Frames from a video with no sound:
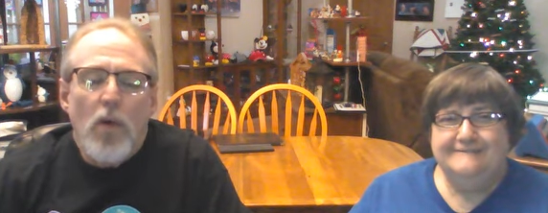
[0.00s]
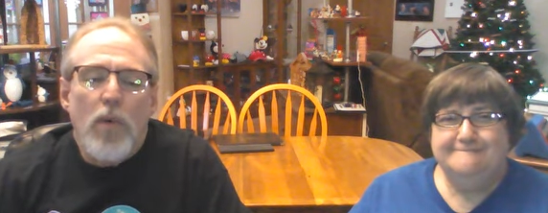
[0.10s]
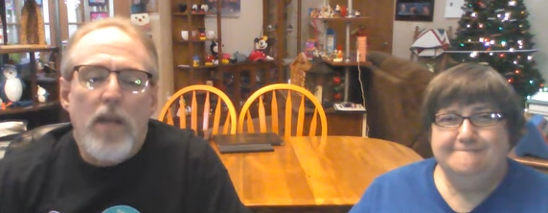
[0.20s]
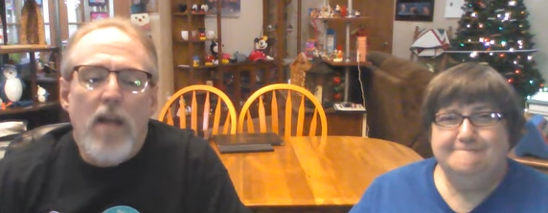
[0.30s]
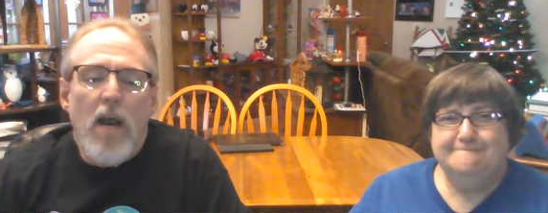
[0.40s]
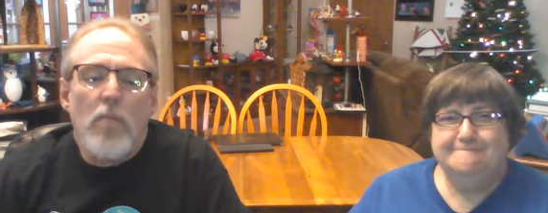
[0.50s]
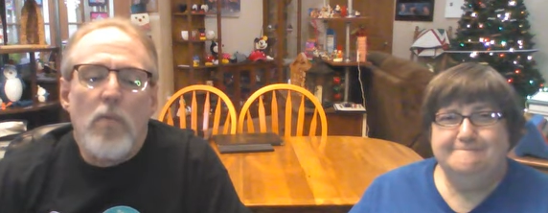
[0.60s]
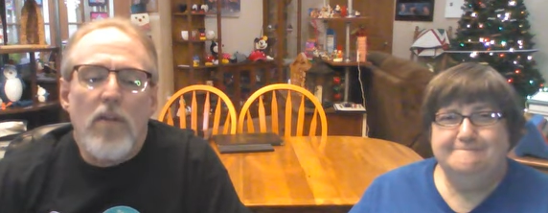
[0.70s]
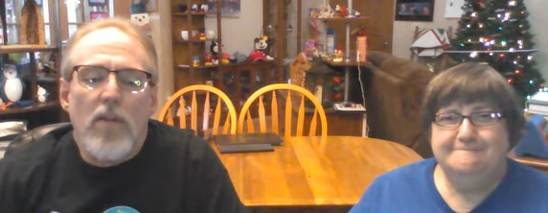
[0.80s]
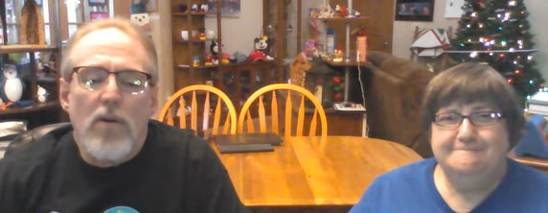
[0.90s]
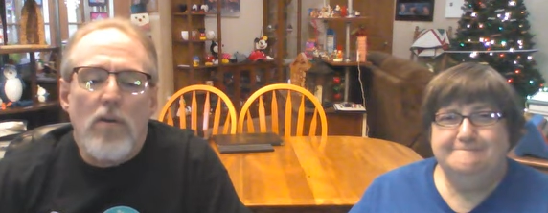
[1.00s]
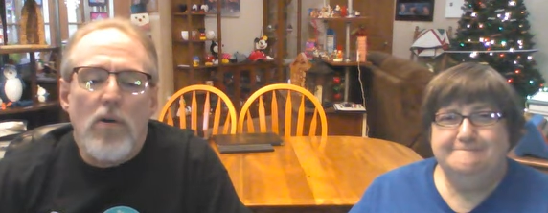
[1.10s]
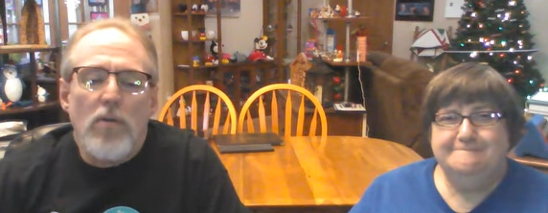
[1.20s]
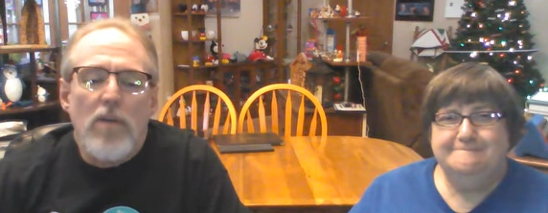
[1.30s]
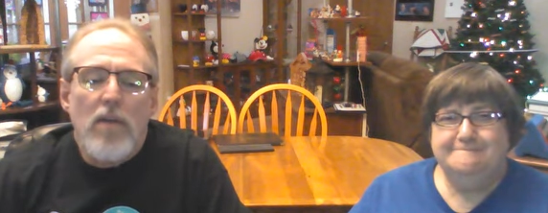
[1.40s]
Speaker 1: we come with our
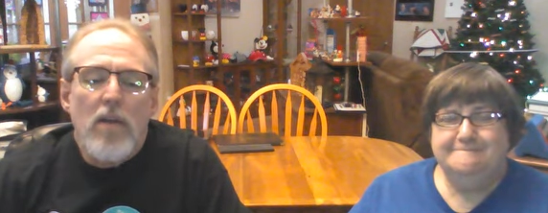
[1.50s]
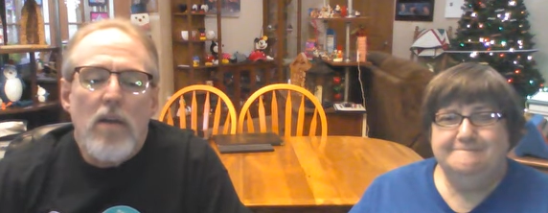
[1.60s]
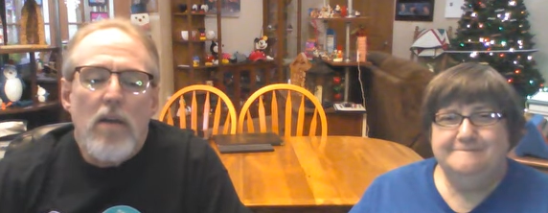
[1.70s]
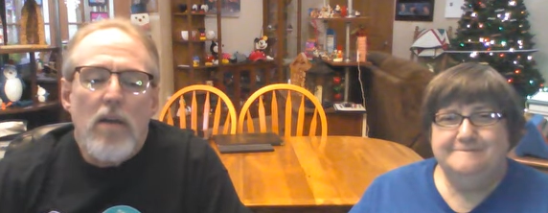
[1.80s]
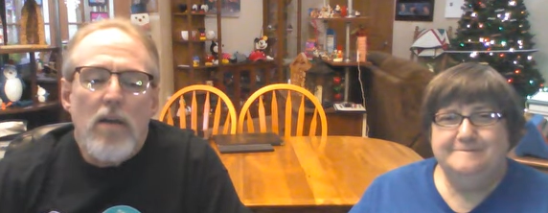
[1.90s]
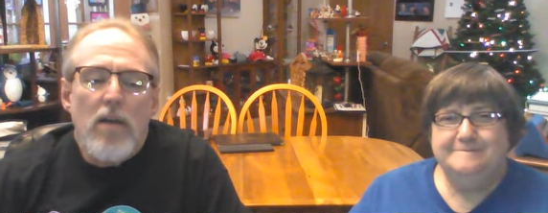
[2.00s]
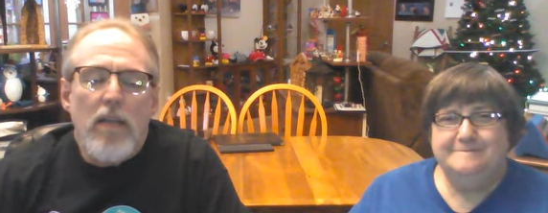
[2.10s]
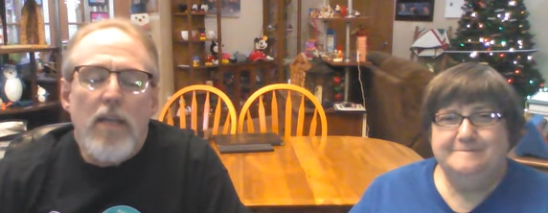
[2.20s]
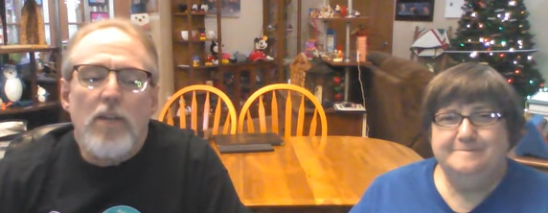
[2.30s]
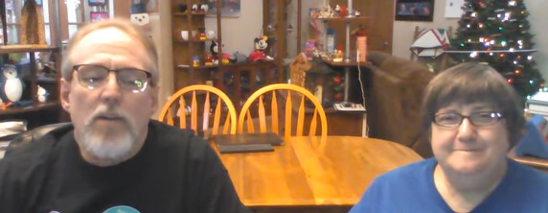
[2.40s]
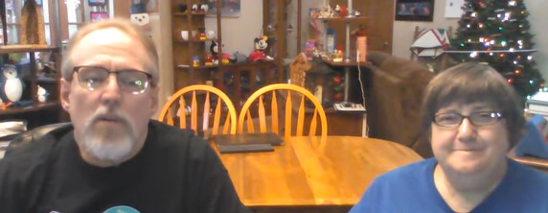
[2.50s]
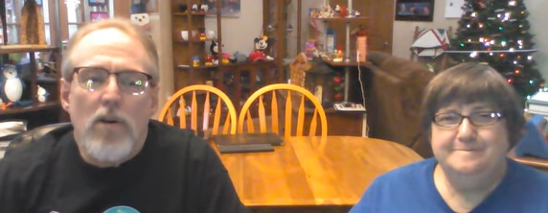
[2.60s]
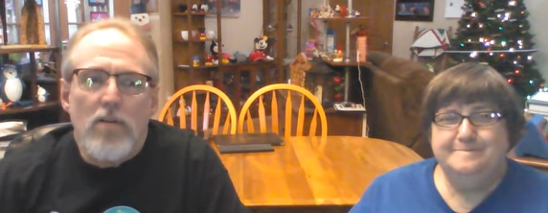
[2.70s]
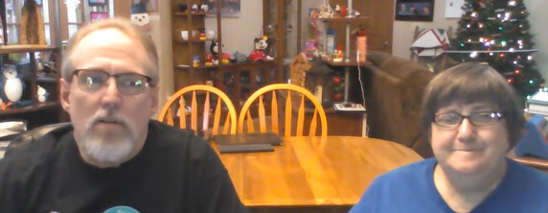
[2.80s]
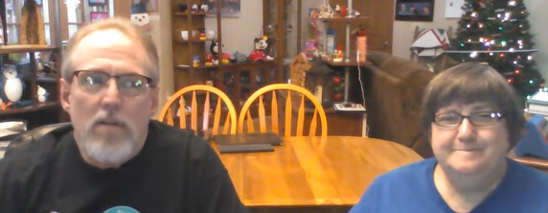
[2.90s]
own
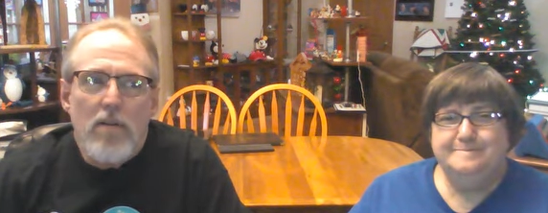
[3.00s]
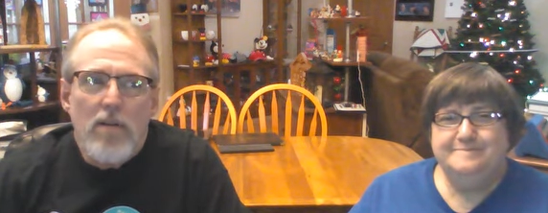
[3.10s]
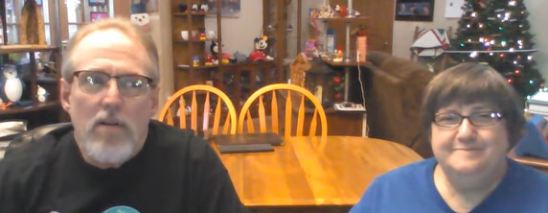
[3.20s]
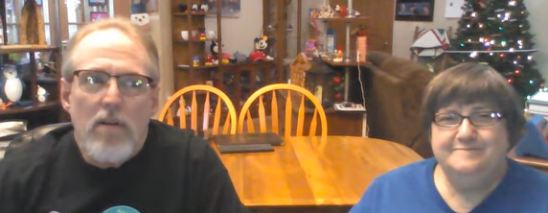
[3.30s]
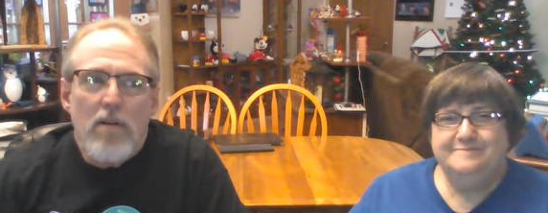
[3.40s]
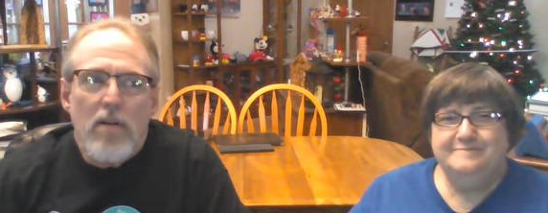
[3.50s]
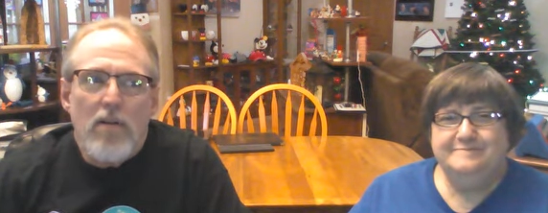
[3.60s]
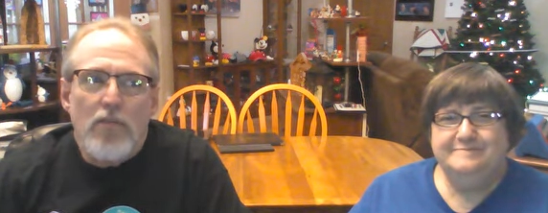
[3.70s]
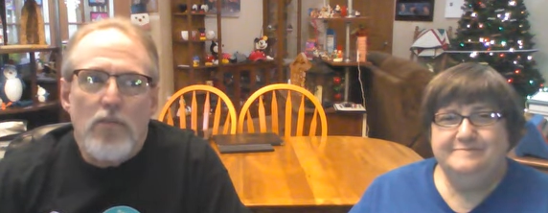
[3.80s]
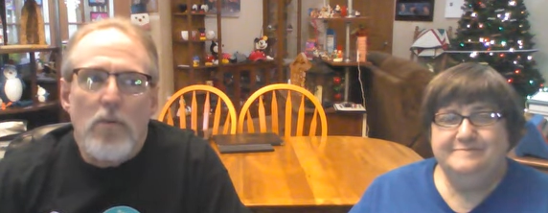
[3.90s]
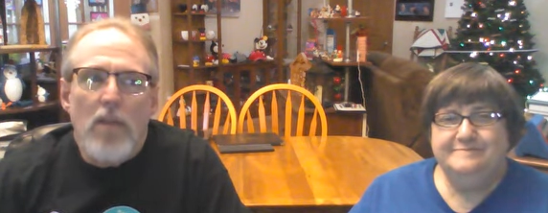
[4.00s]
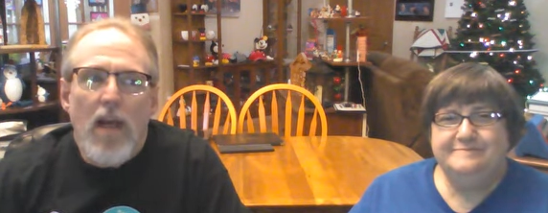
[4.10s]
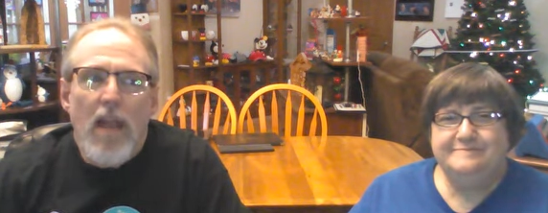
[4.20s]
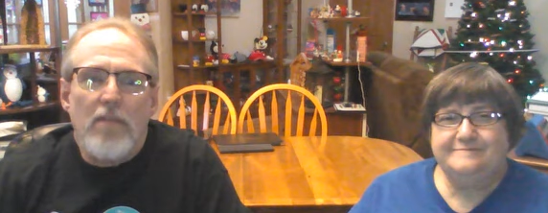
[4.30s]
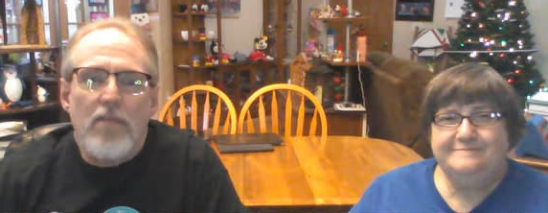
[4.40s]
ingrown through a
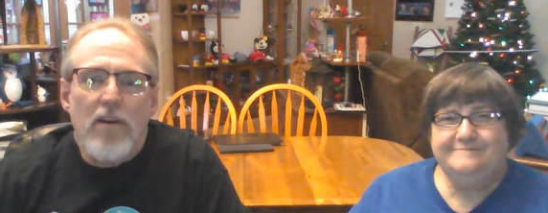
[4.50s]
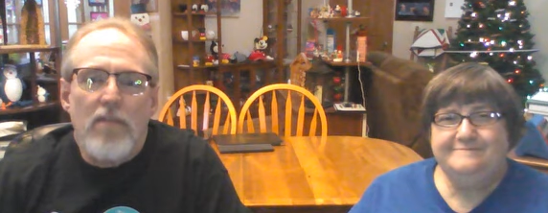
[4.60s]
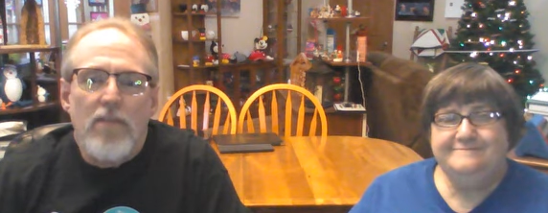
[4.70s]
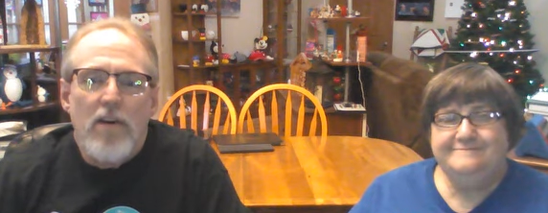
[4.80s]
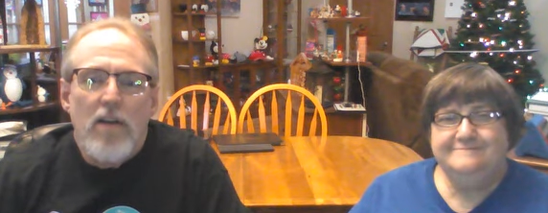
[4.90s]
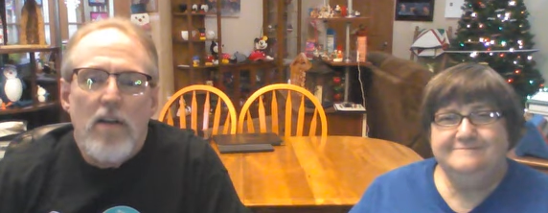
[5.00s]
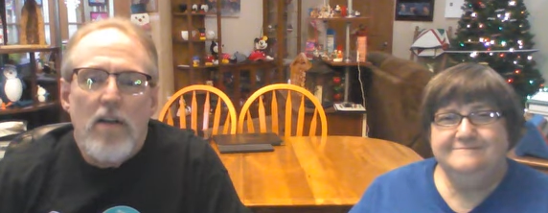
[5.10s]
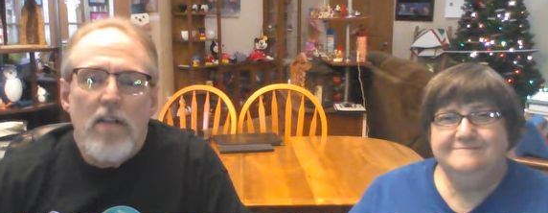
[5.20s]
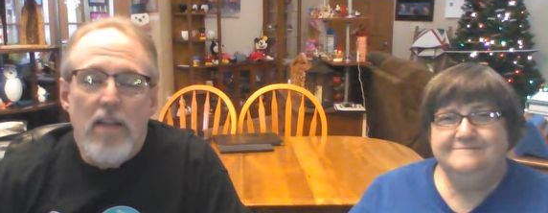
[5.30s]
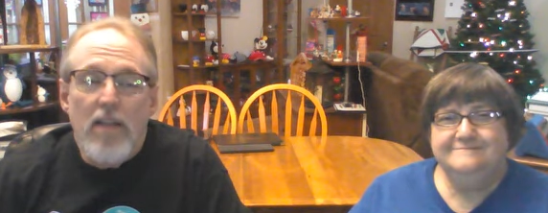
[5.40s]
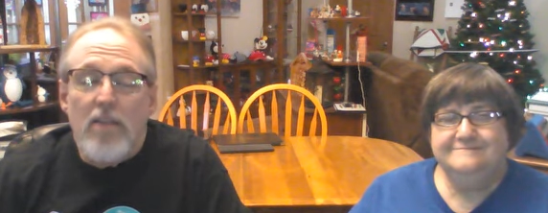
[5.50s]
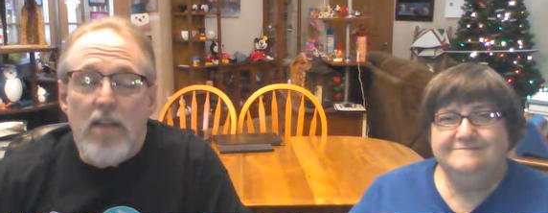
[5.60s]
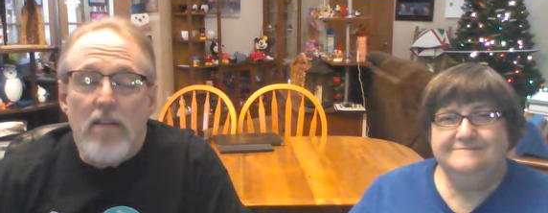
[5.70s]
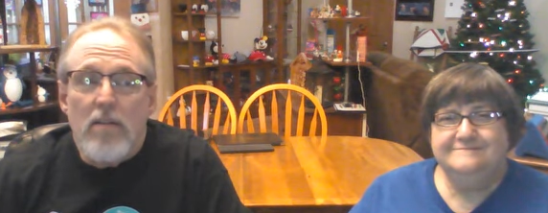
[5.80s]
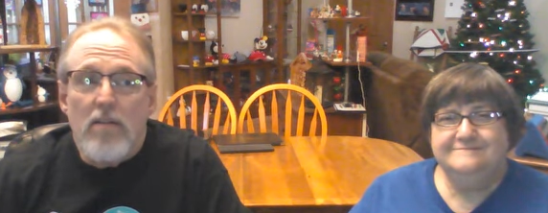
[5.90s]
life of living